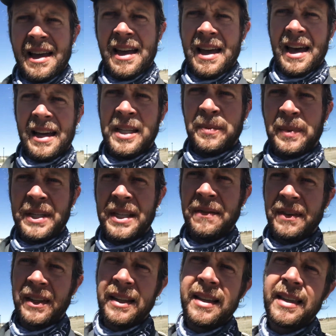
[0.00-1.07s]
I
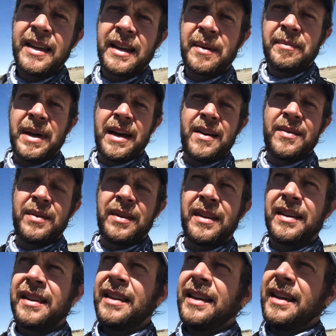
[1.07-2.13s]
specifically think about
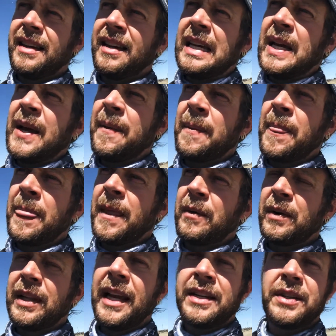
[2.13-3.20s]
the
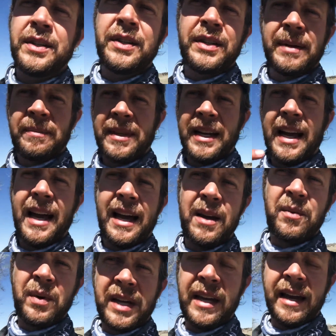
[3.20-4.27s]
relationship that
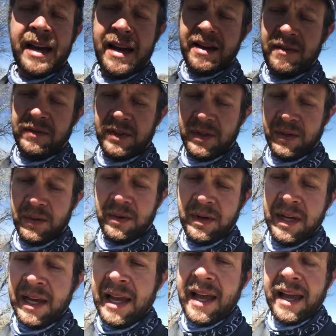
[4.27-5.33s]
we have to
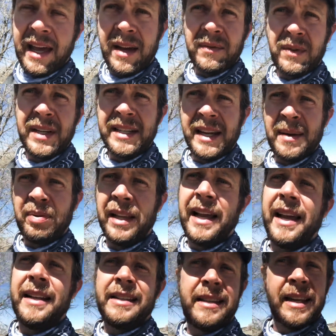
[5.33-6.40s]
everyday
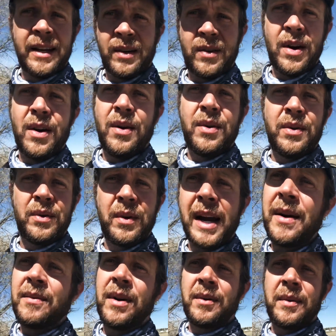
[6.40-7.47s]
plants that grow
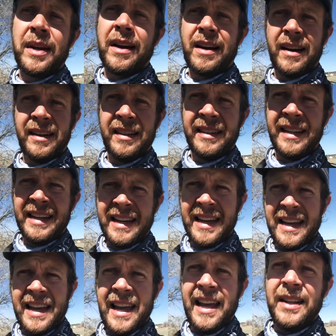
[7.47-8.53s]
right where we are.
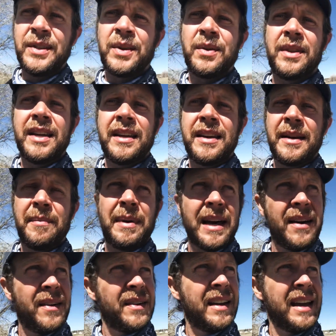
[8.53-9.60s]
And so thinking
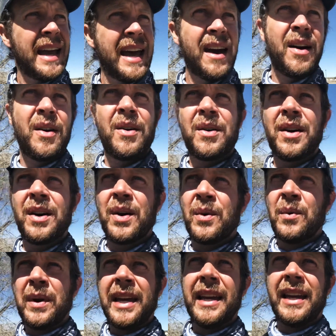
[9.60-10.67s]
about how
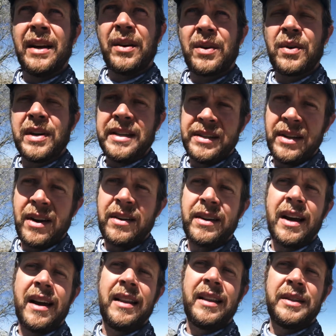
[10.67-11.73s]
we increase our
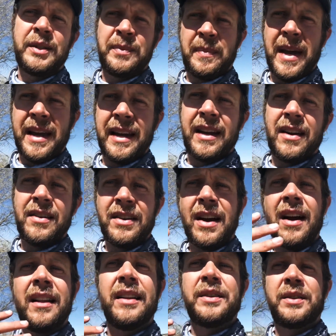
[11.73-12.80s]
knowledge bank, our
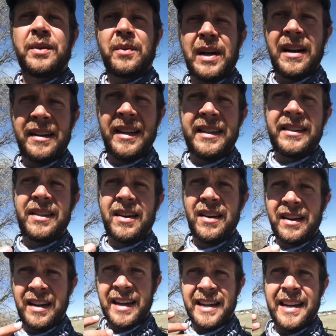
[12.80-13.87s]
knowledge awareness, our
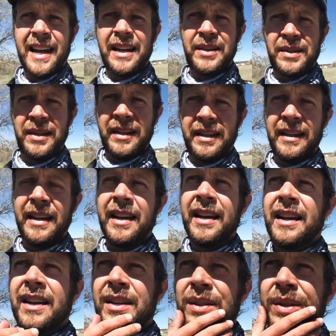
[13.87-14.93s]
connection
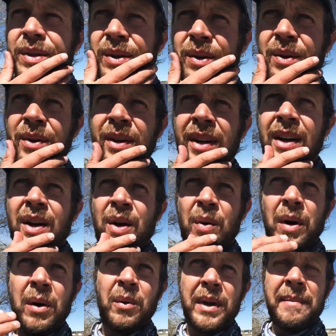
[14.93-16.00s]
to
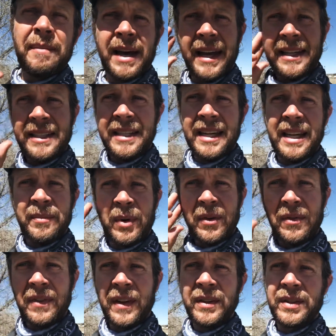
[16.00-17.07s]
what we might deem or
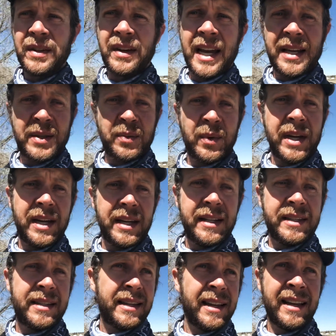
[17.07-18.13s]
filter as
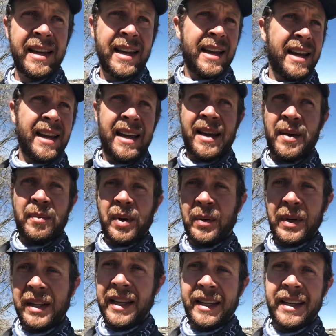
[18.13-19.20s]
weeds. But
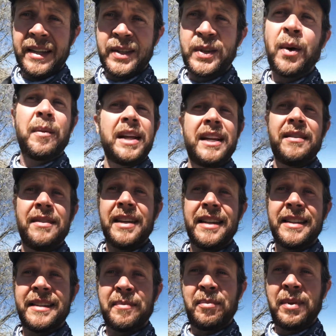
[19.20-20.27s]
really, so many of
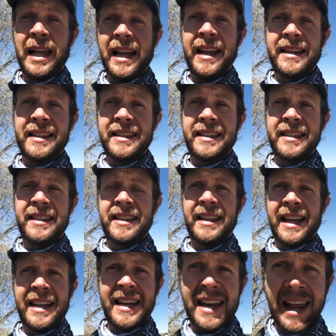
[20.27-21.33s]
these plants
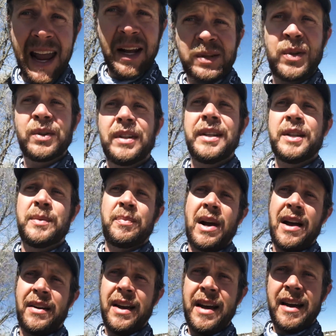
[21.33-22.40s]
that naturally
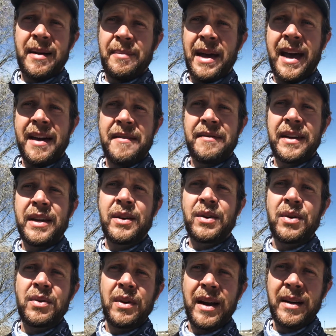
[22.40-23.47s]
sprout up have
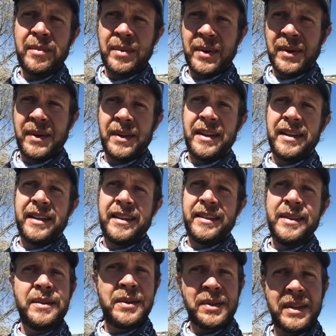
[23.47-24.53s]
incredible
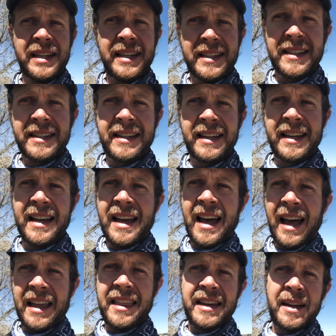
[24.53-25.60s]
nutrients.
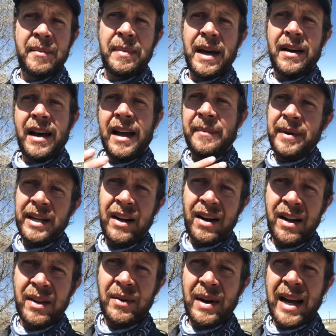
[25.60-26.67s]
I think about, I'm in
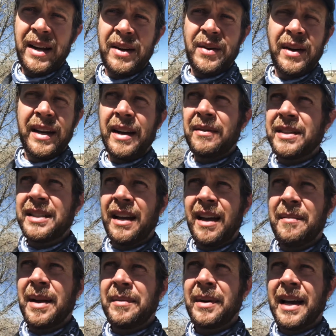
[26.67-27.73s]
Colorado, and every time
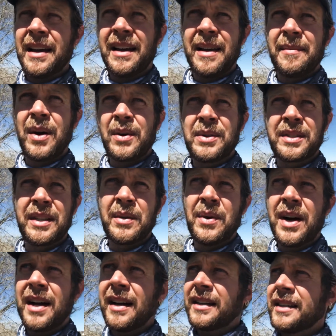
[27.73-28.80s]
I'm hosting
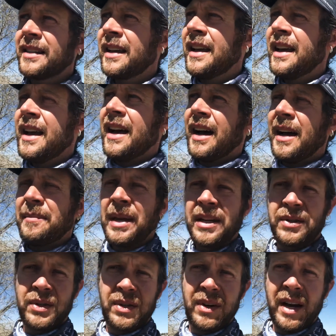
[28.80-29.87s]
walks, I make
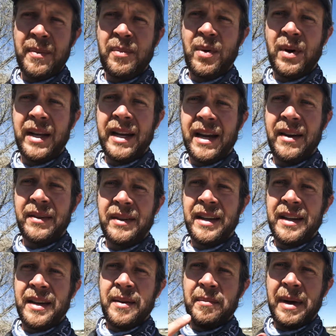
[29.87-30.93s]
sure I point out
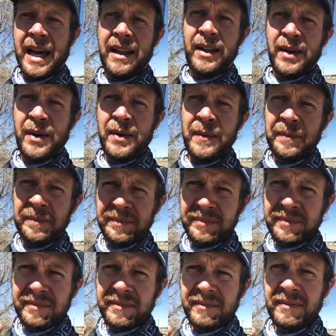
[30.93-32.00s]
mallow,
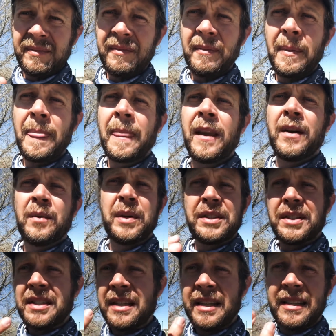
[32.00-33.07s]
which
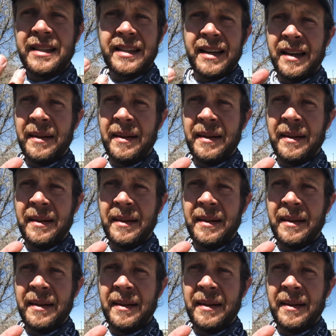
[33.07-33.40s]
is this